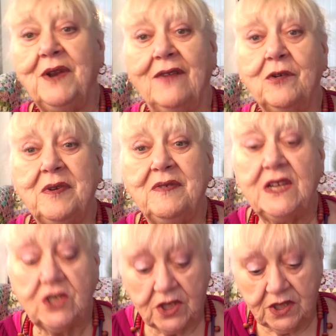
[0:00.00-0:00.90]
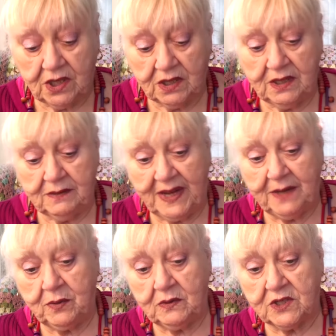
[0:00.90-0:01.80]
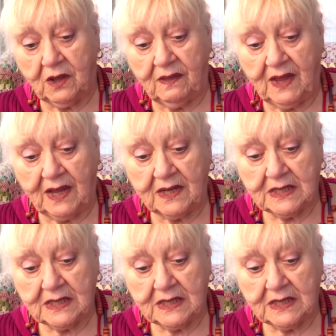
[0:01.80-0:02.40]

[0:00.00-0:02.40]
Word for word: never be featured, you can get your boots on that.